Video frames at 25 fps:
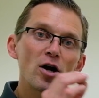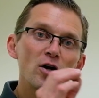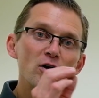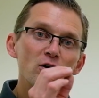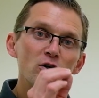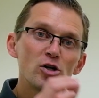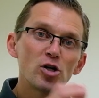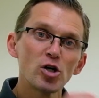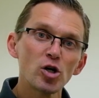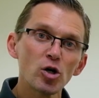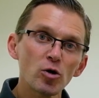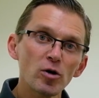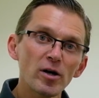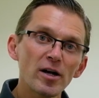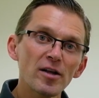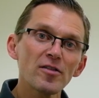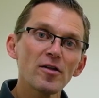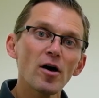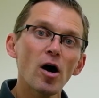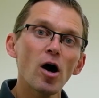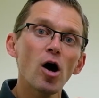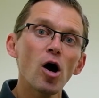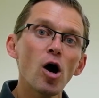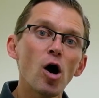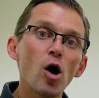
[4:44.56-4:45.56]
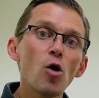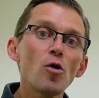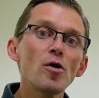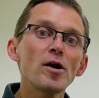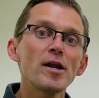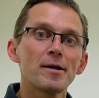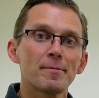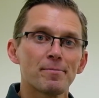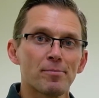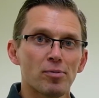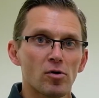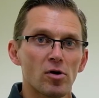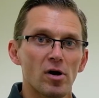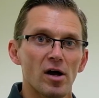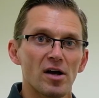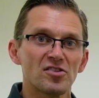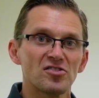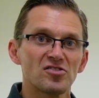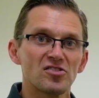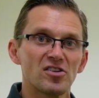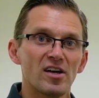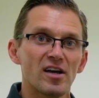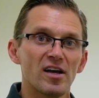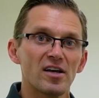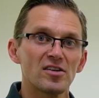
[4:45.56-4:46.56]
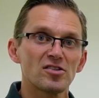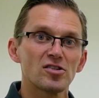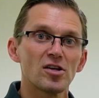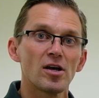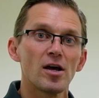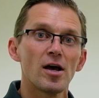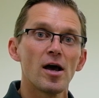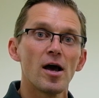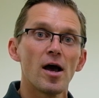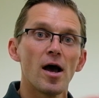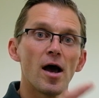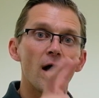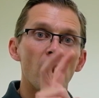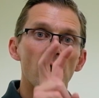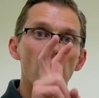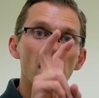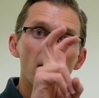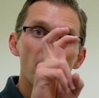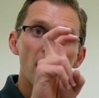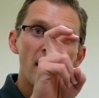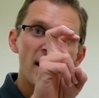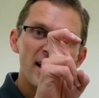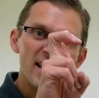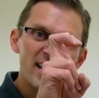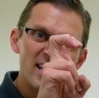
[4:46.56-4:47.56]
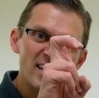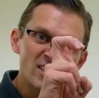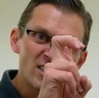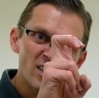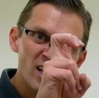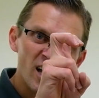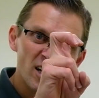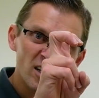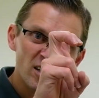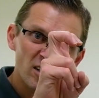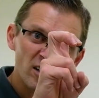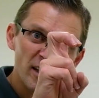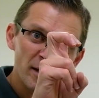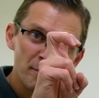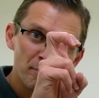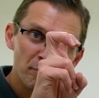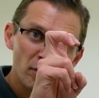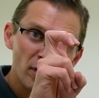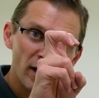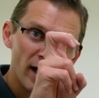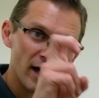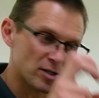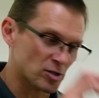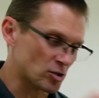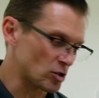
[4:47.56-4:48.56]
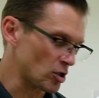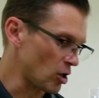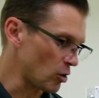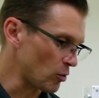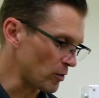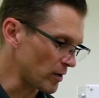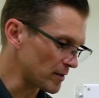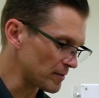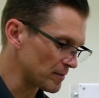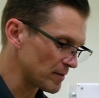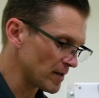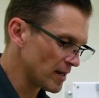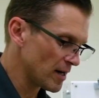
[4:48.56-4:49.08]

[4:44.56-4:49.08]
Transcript: during the honing process intentionally plateau it.